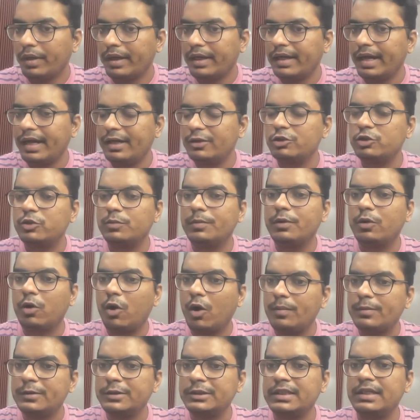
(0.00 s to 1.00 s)
It has to be an
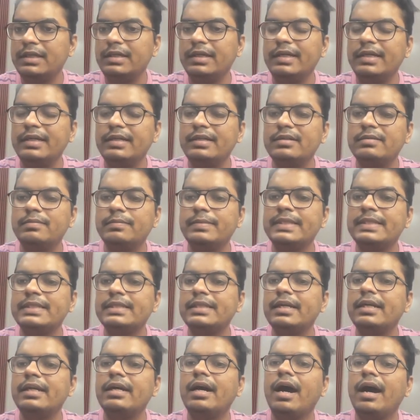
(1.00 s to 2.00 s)
optional. It is basically